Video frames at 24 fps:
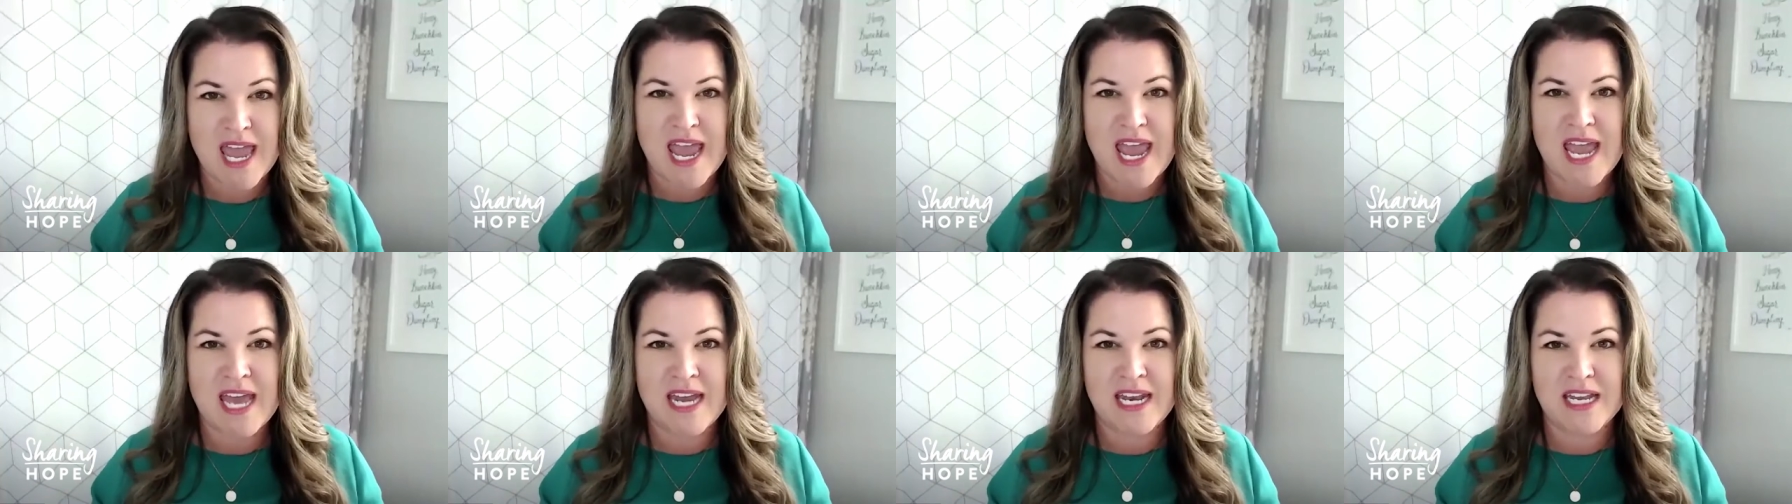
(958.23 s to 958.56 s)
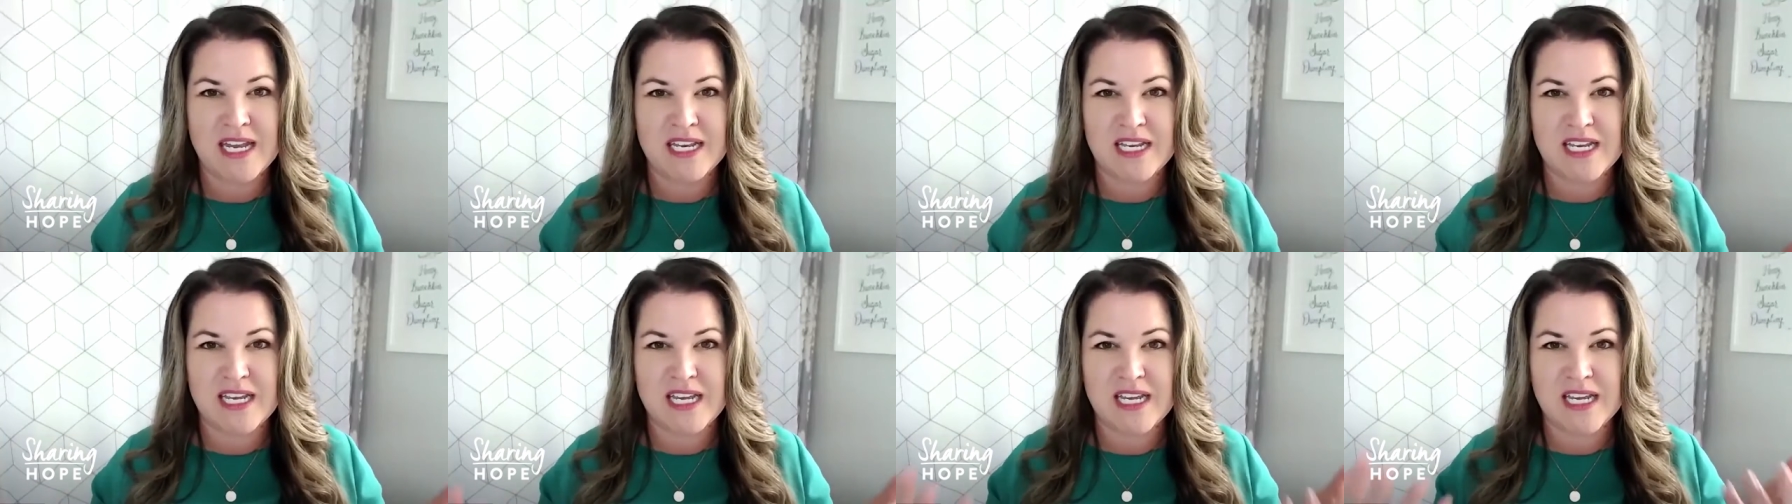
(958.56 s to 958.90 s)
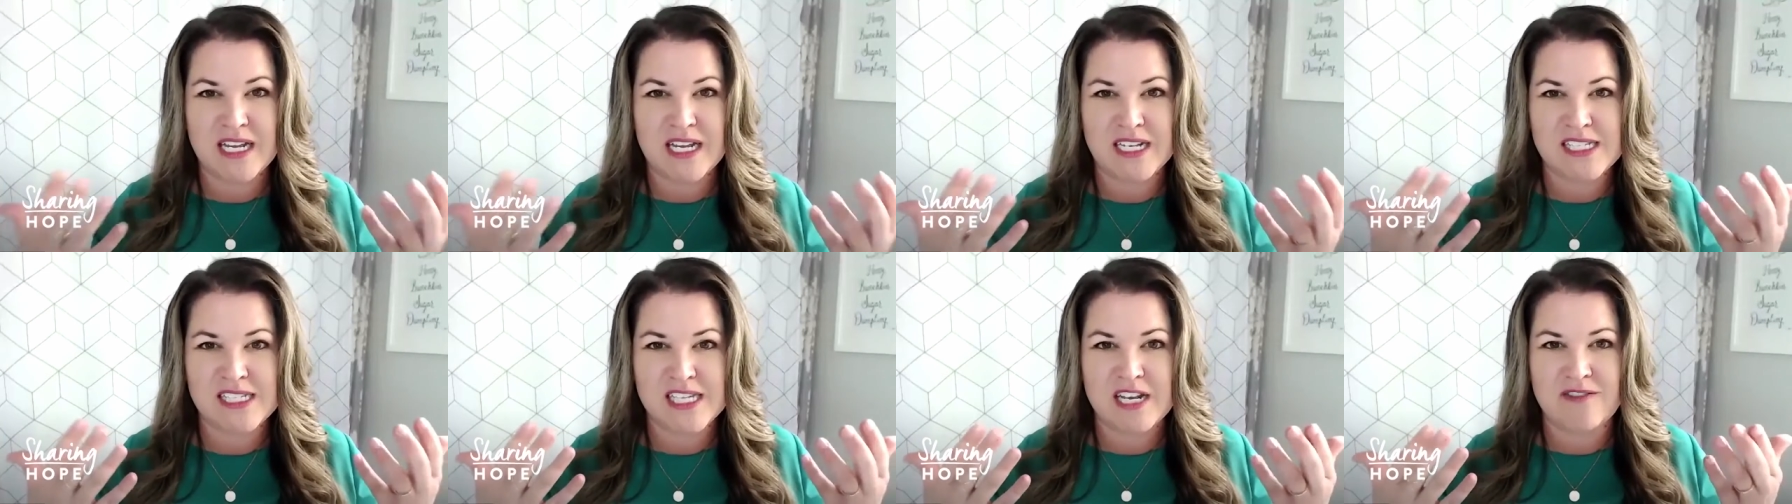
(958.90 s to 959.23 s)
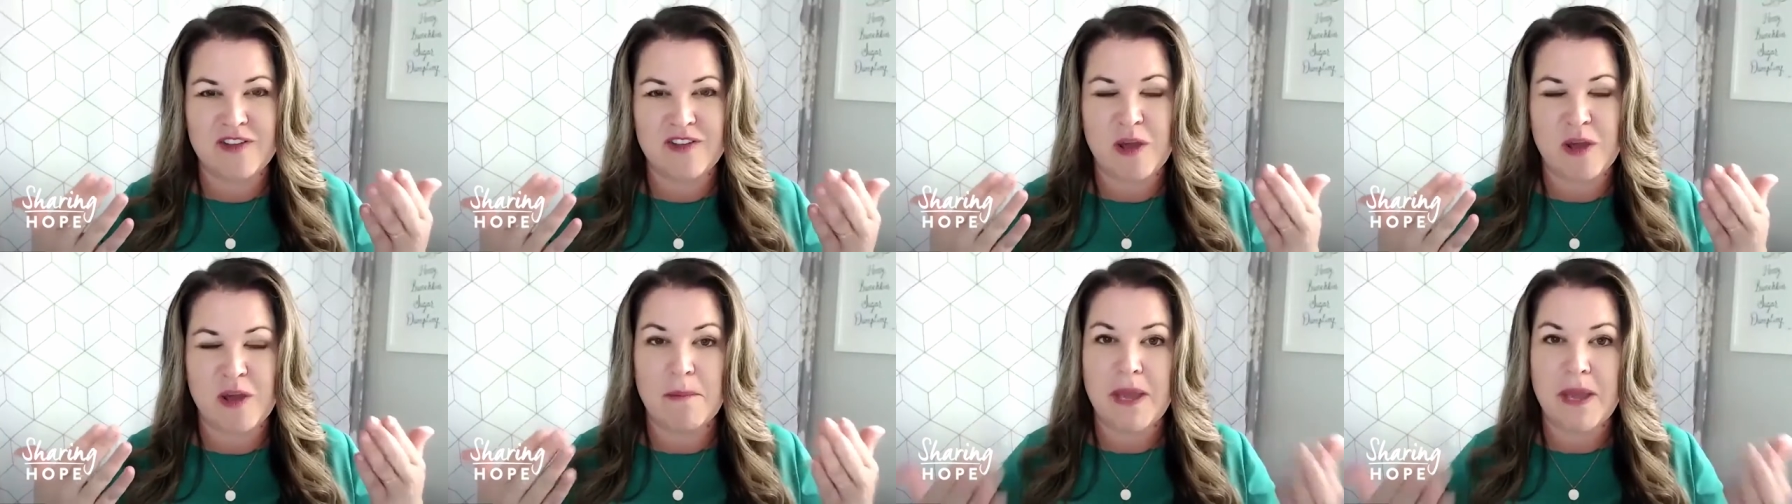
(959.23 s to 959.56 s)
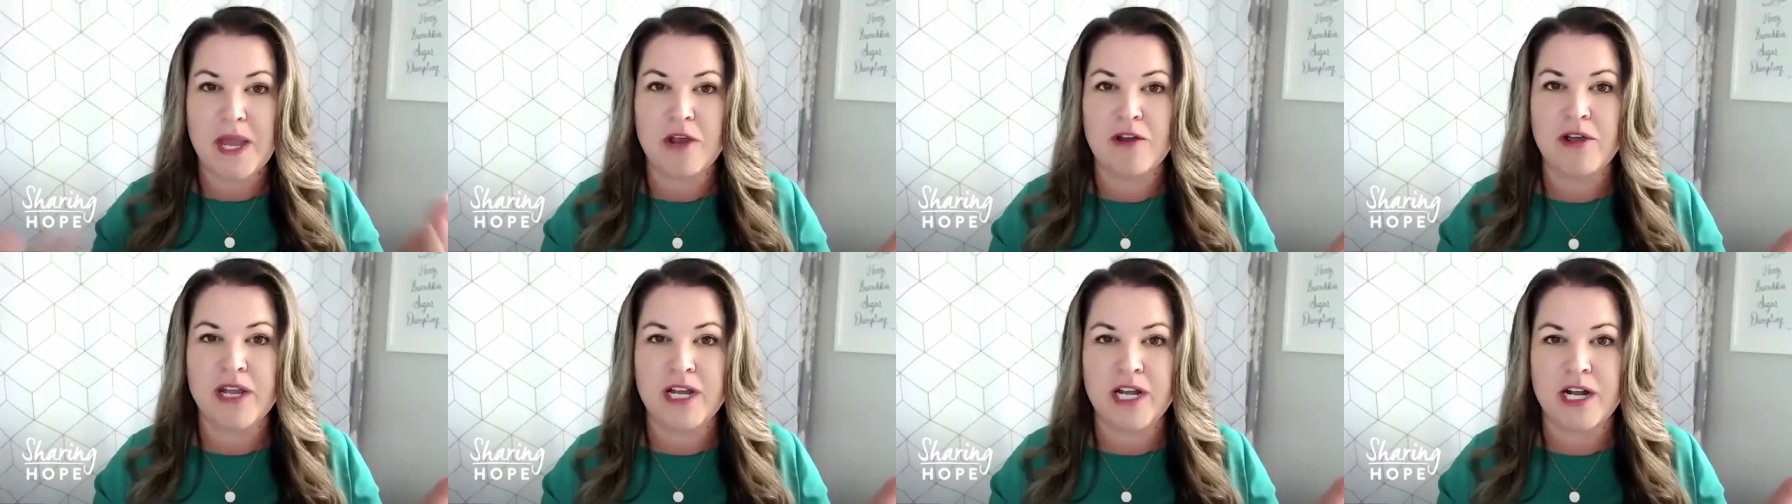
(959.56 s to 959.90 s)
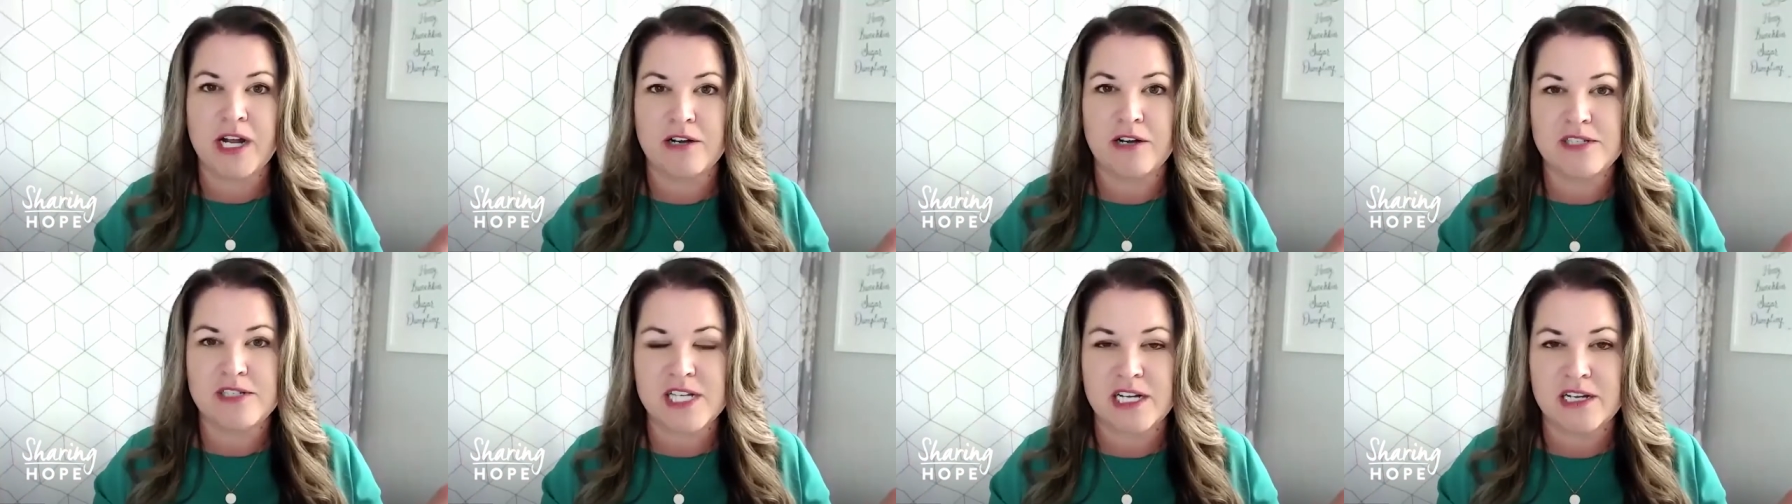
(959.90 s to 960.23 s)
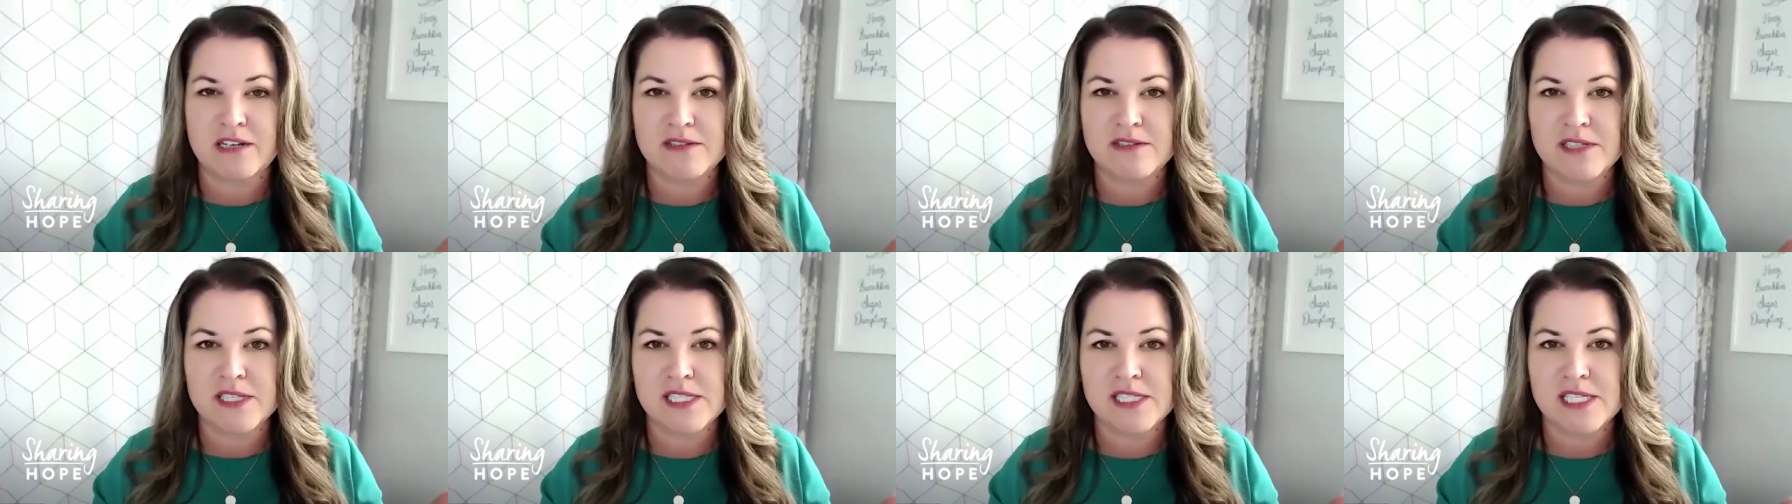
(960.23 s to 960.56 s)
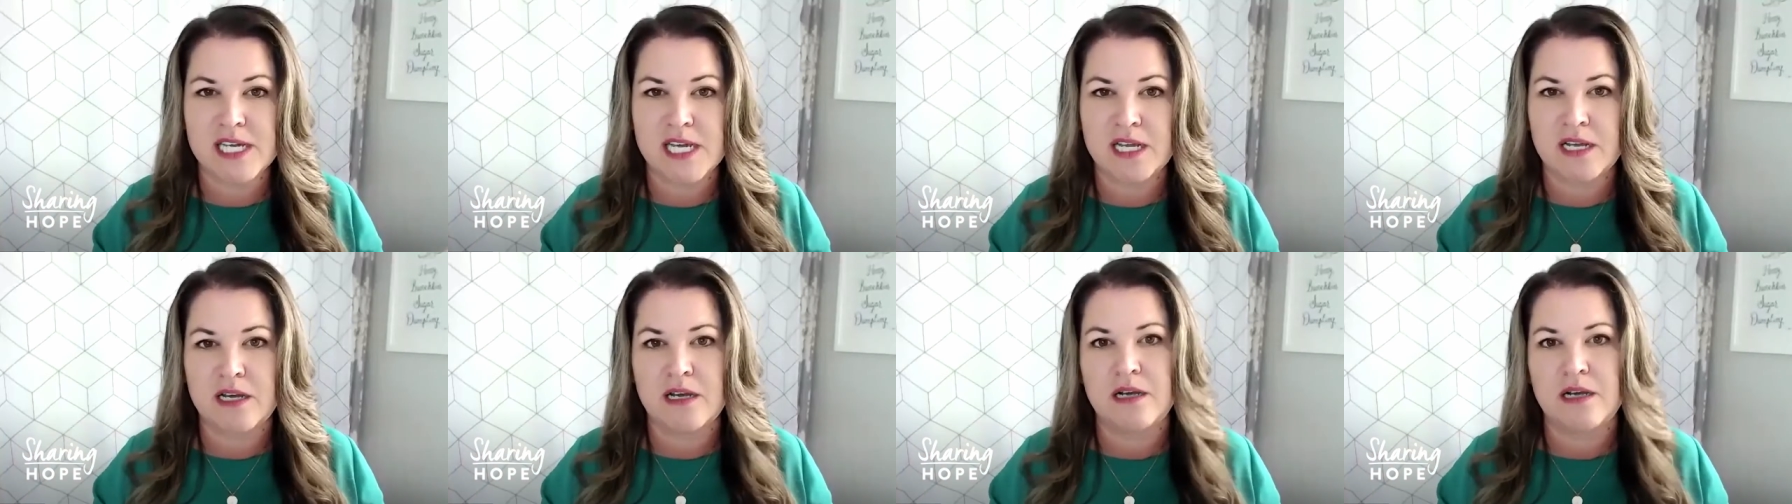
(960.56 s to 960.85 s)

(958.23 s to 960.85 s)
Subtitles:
And it can, instead of comparing ourselves and saying,